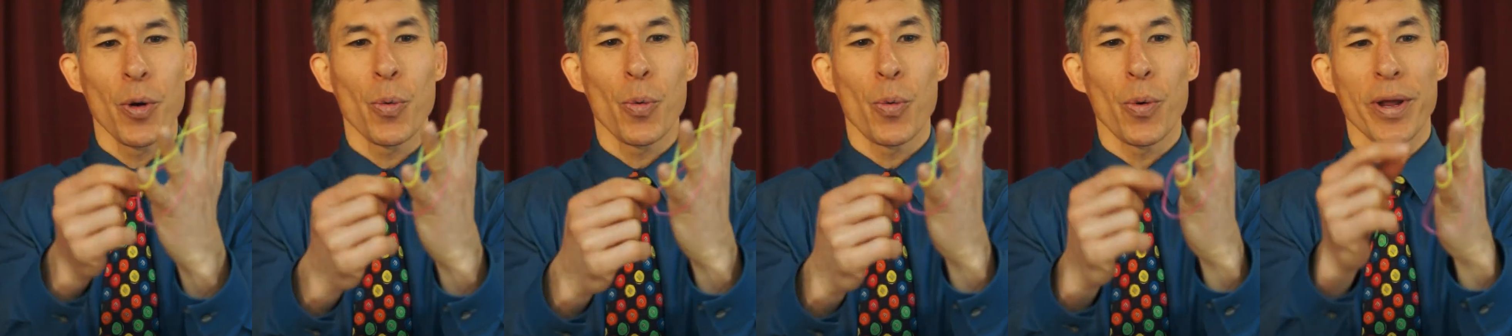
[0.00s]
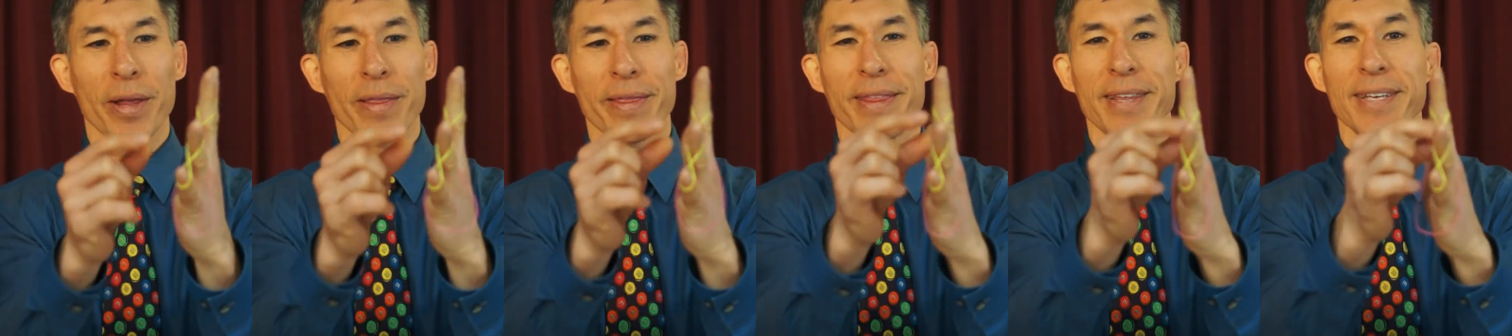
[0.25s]

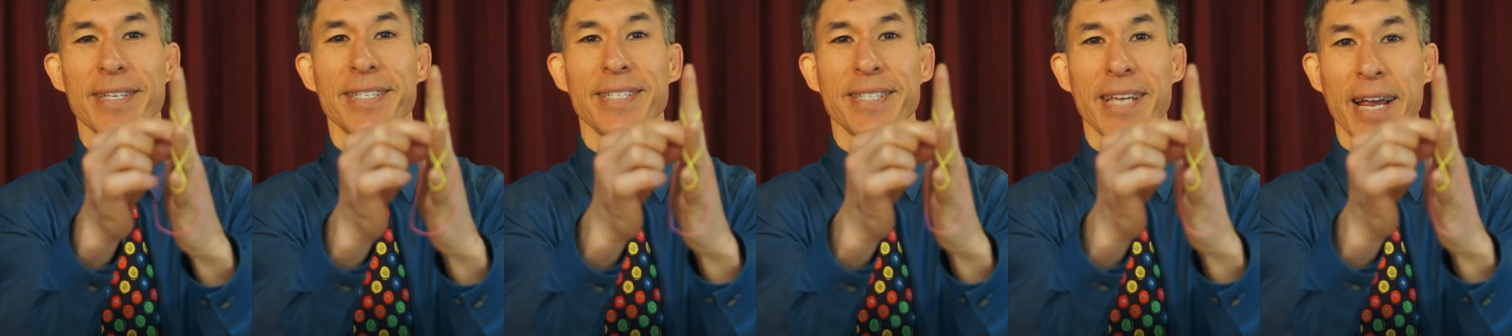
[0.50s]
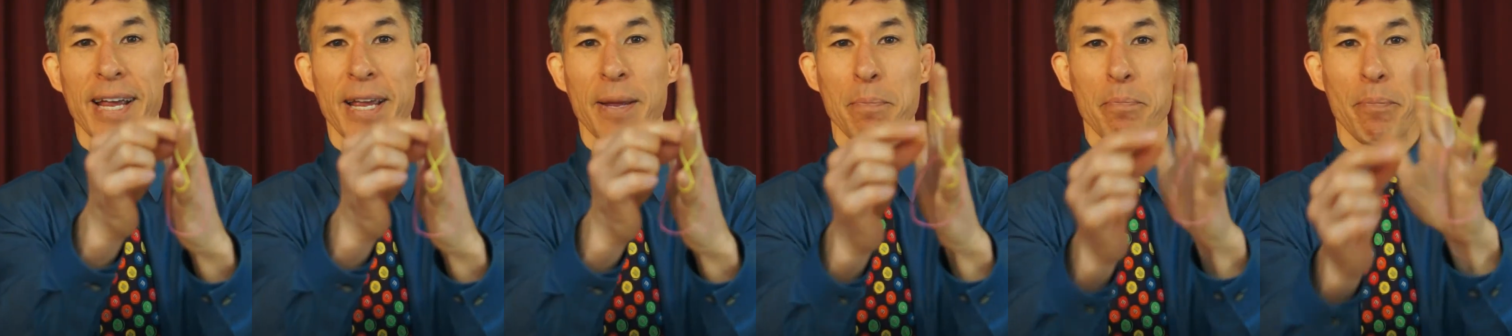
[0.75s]
when the
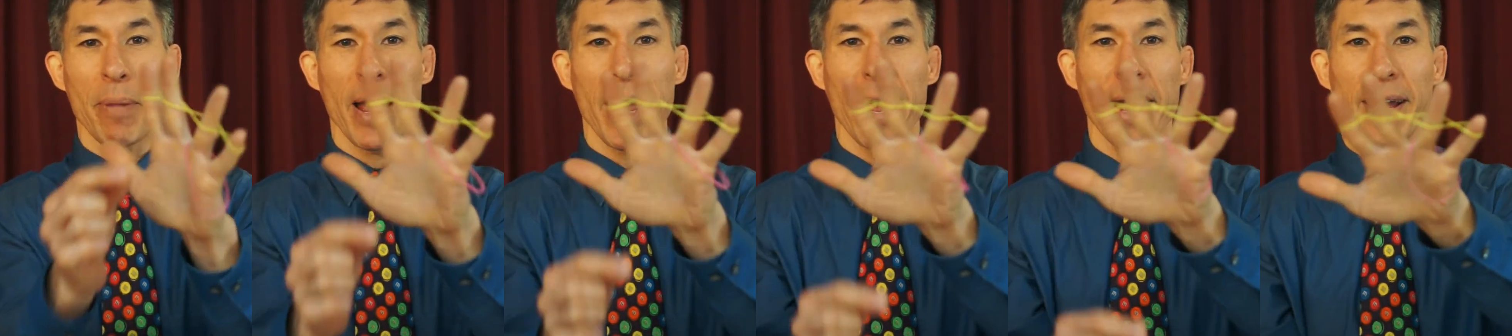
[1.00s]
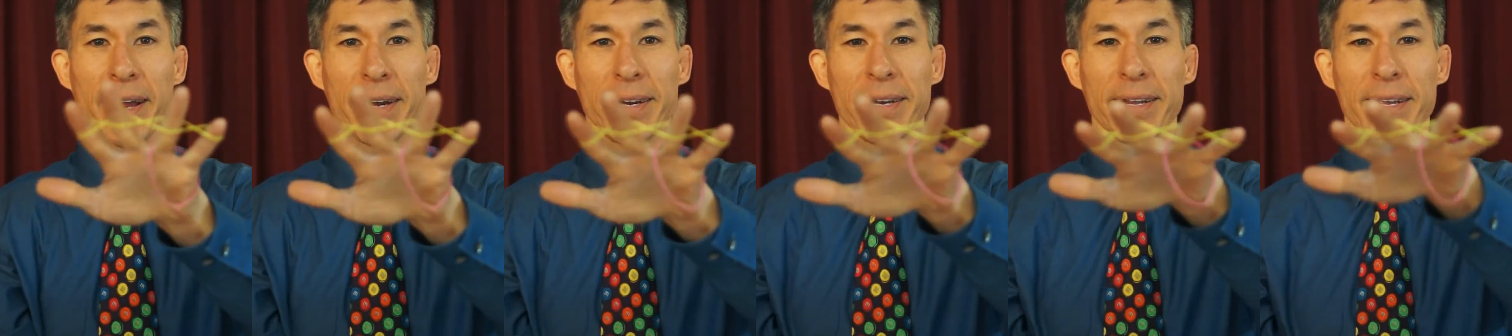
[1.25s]
second
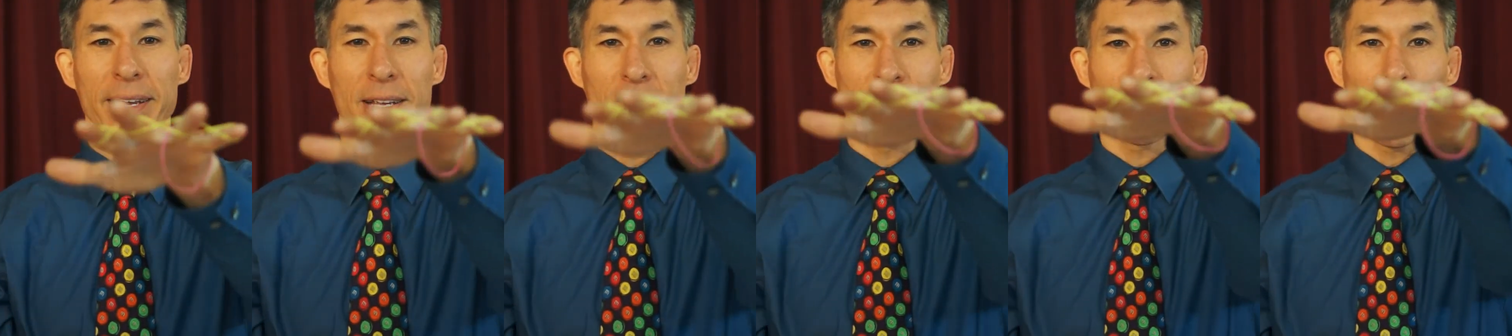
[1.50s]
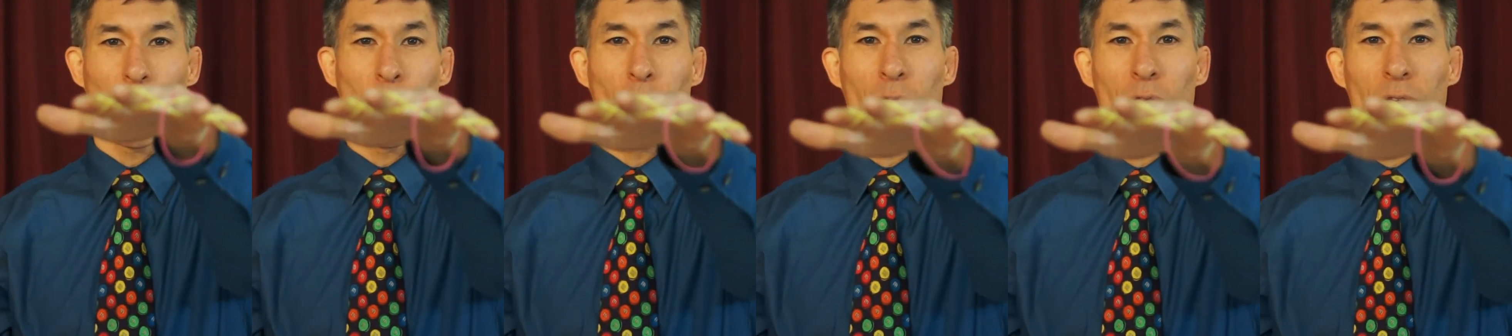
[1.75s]
band
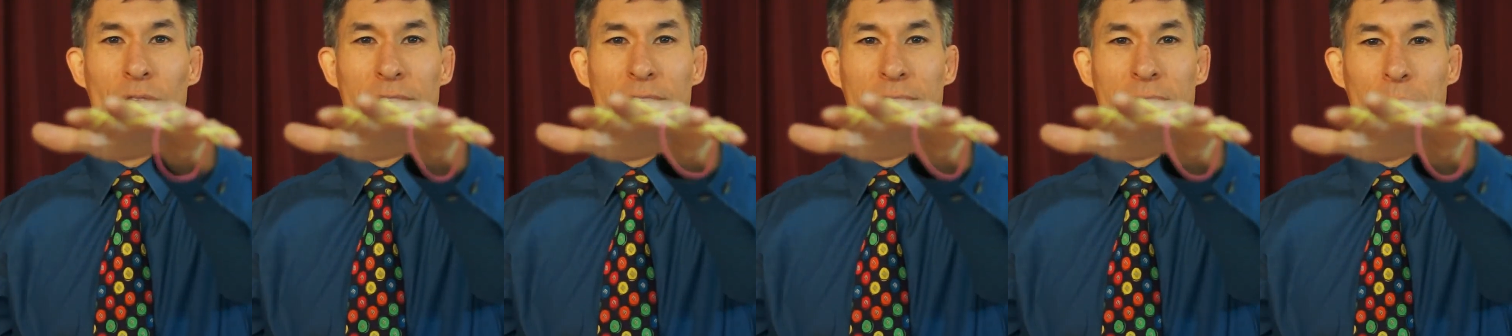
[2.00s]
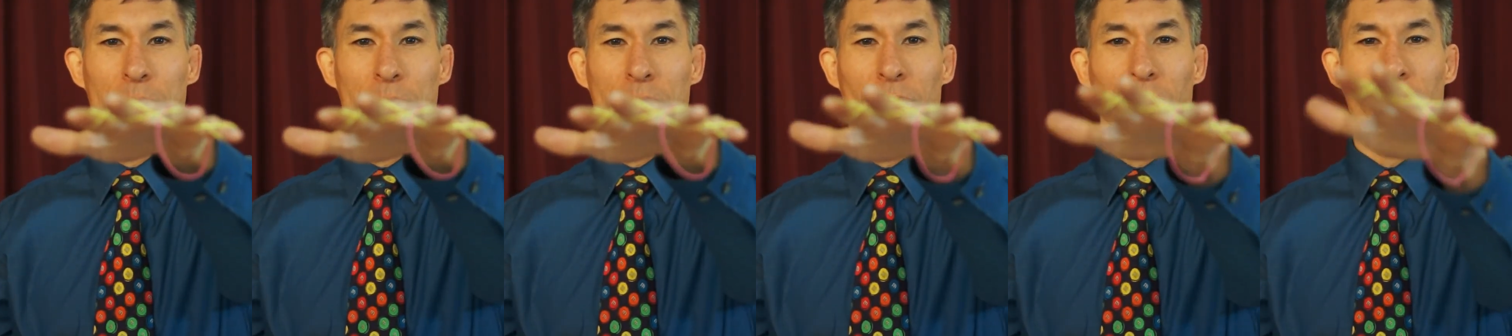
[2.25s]
is over the
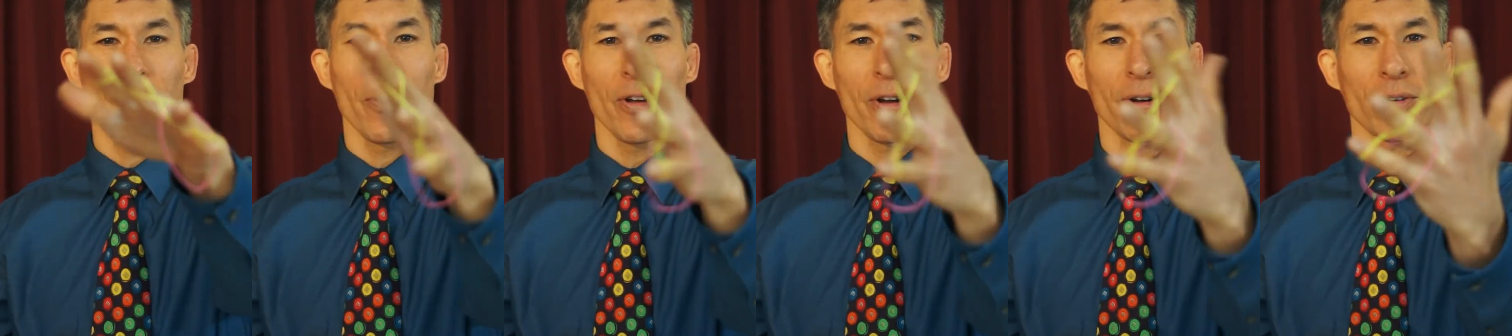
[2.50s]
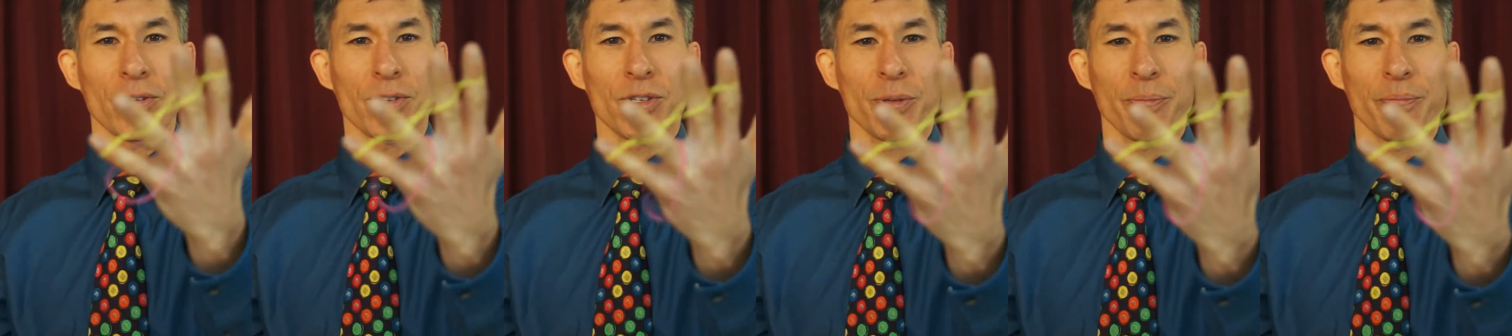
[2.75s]
tips of your
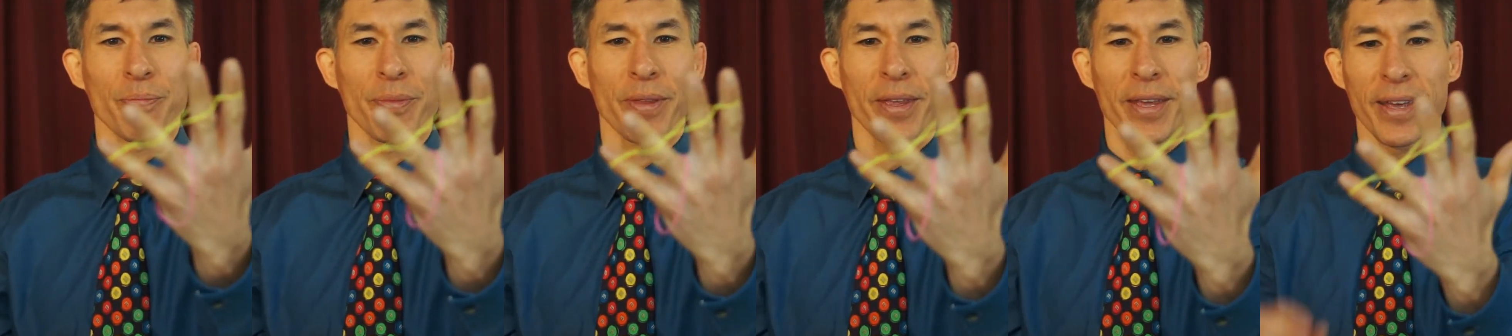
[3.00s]
fingers.